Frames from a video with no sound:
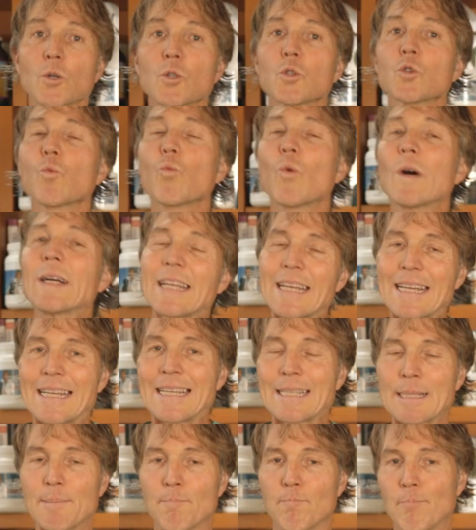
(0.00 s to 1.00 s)
So what
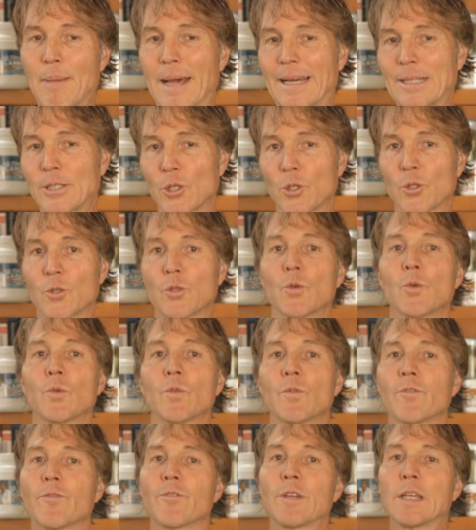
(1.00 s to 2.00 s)
is better
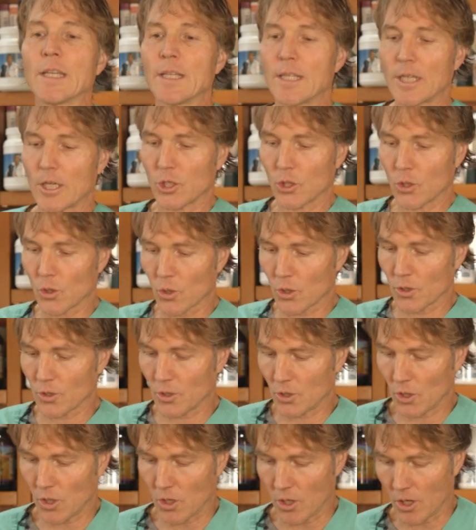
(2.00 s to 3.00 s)
to feed your
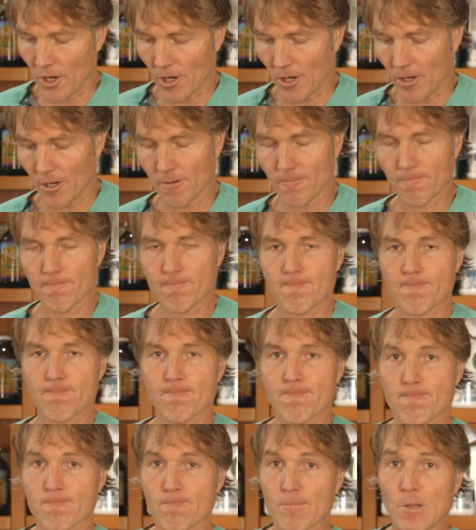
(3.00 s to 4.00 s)
dog?
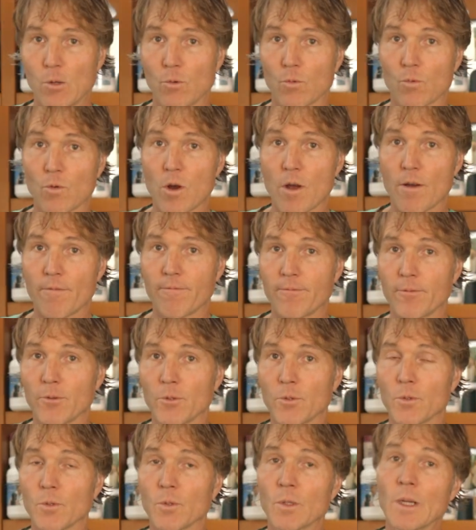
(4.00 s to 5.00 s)
Raw
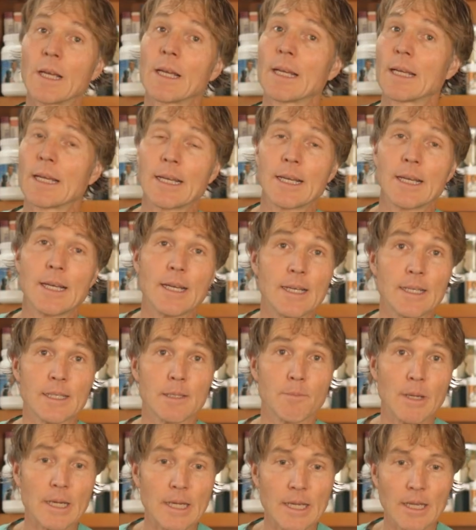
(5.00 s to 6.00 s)
food,
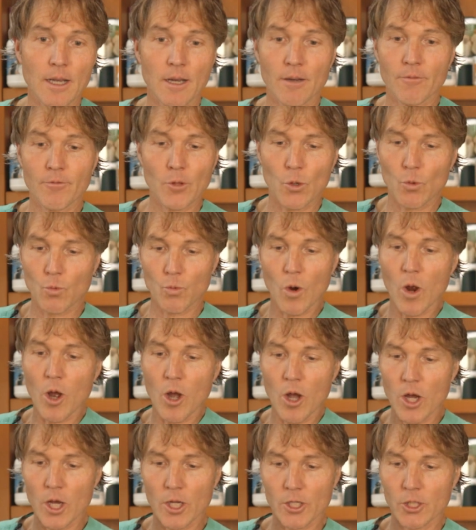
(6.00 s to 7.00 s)
as many of the
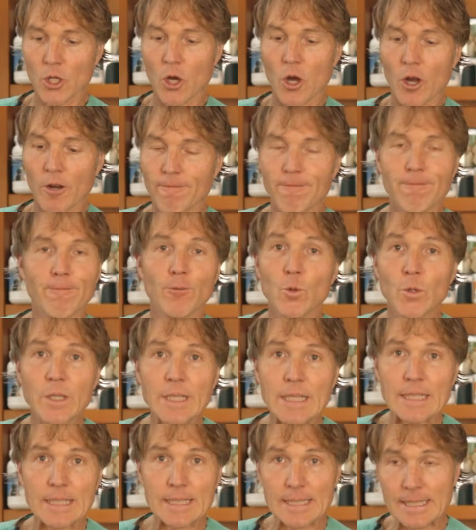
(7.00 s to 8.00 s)
raw dog
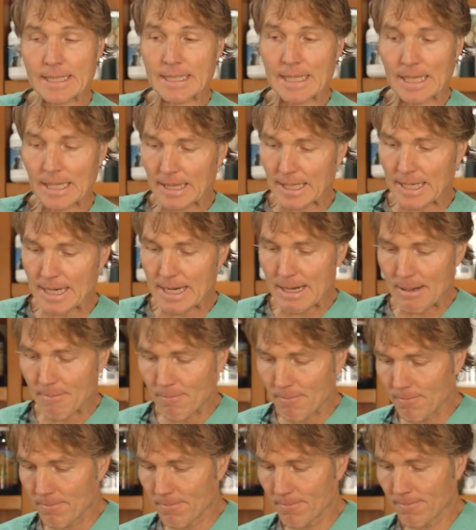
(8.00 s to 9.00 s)
foodiests
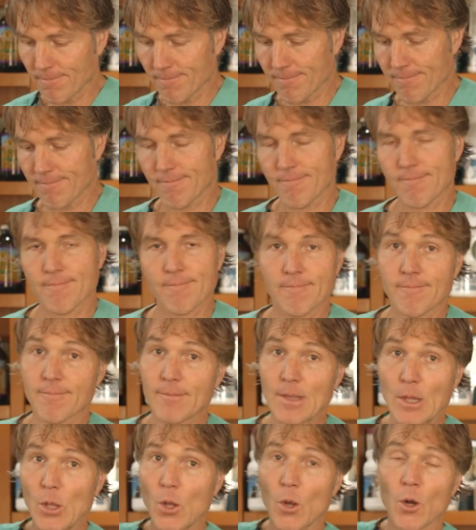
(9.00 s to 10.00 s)
claim,
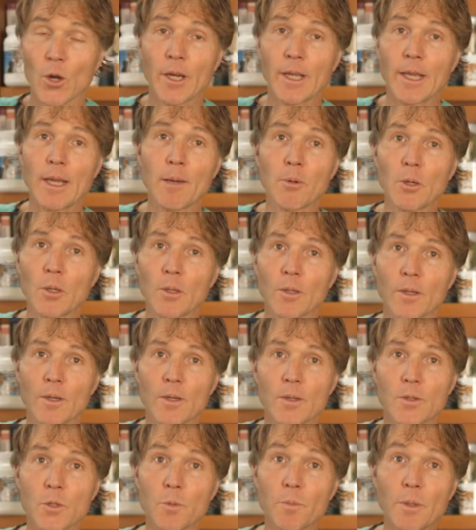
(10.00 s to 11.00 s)
or kibble,
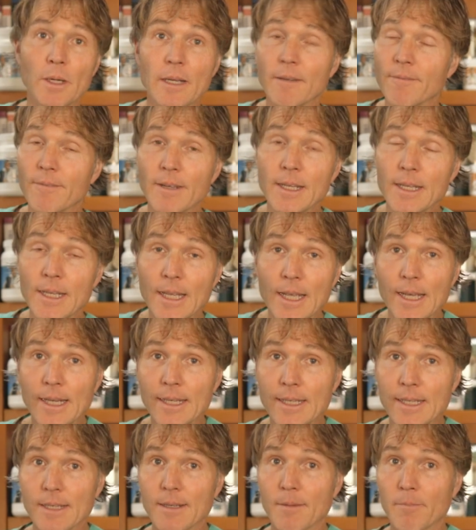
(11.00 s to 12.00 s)
super
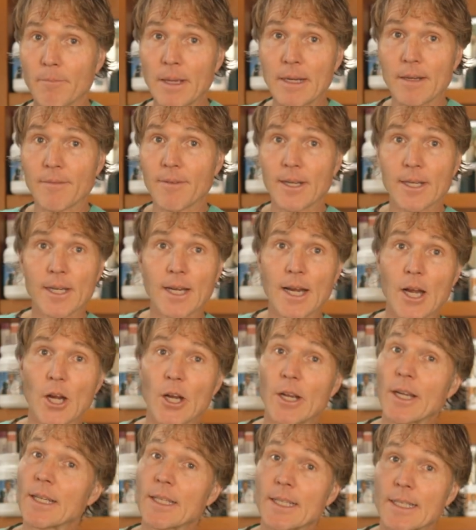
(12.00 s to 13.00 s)
convenient. Many
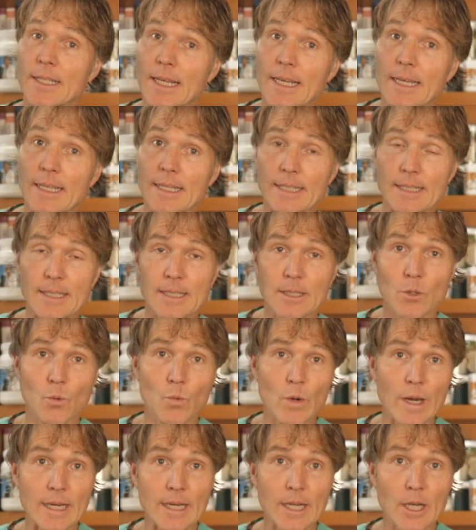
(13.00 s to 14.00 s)
veterinarians say this is the
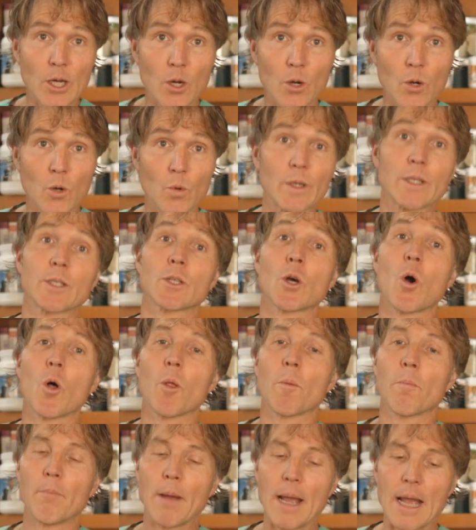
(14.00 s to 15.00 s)
way to go. It's
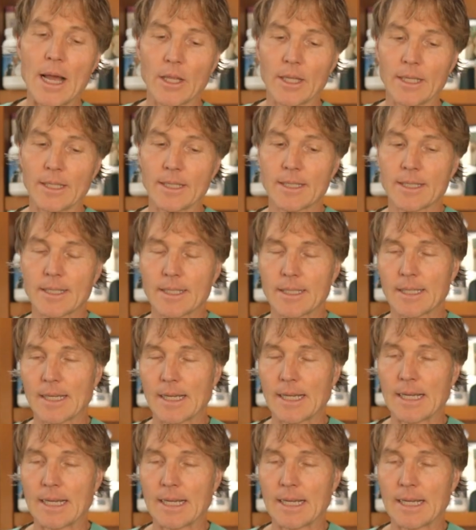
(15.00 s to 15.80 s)
all balanced.